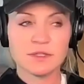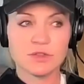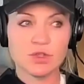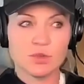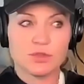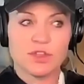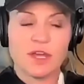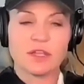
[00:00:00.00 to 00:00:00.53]

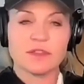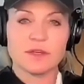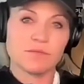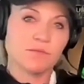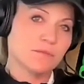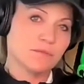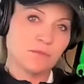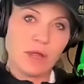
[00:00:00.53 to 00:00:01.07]
You'd think that
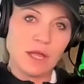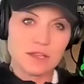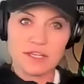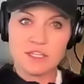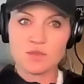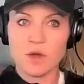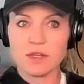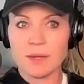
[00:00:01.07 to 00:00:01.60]
at
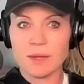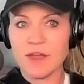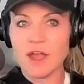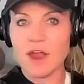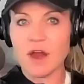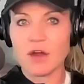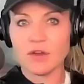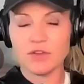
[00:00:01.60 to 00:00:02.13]
least while I'm
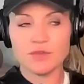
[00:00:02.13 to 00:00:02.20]
there,